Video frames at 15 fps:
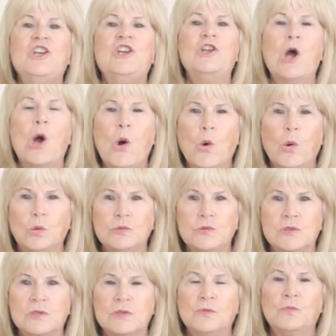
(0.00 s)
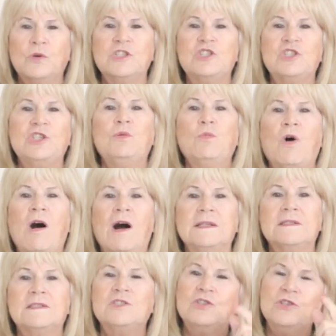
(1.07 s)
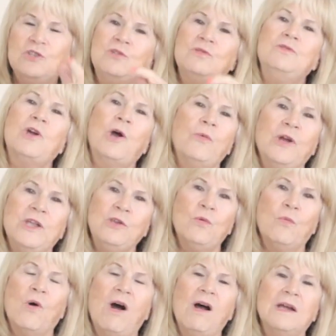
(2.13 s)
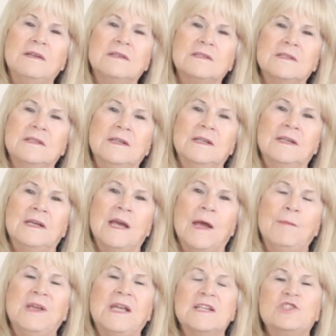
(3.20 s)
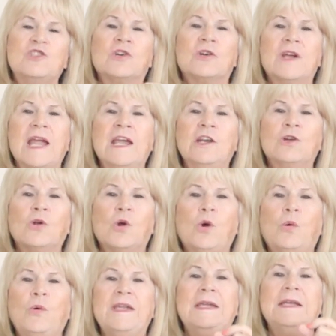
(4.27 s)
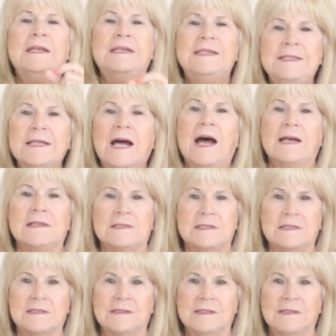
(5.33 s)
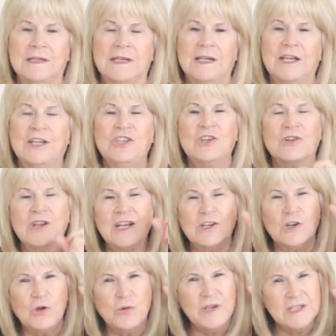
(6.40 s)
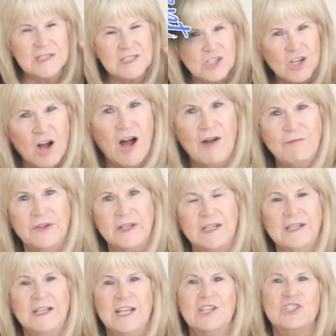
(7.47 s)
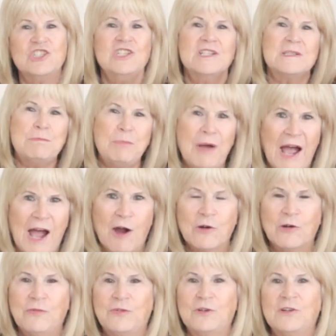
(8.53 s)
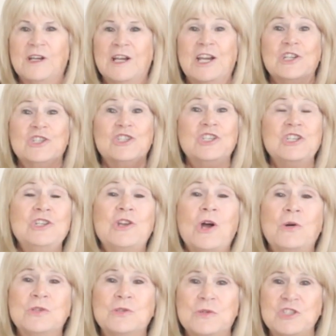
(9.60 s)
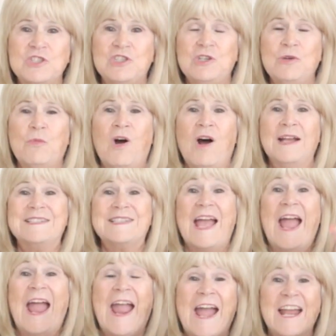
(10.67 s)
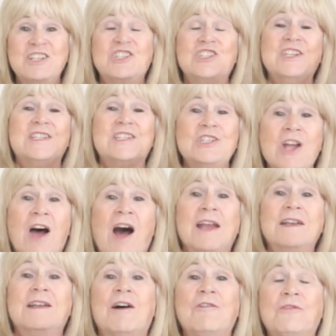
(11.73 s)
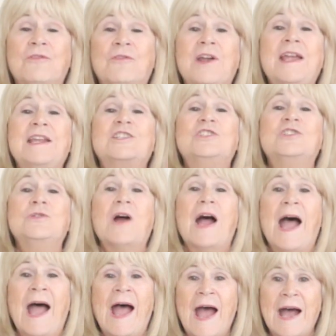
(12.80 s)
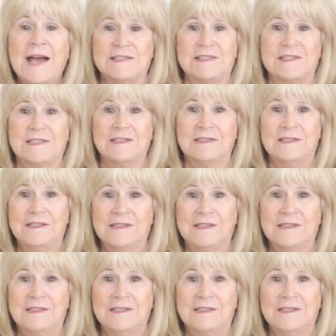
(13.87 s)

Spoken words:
knows what she wants. Do you know what you want? Because your inner queen does. Your inner queen is confident. She is powerful. She knows what she wants, and she's not afraid to ask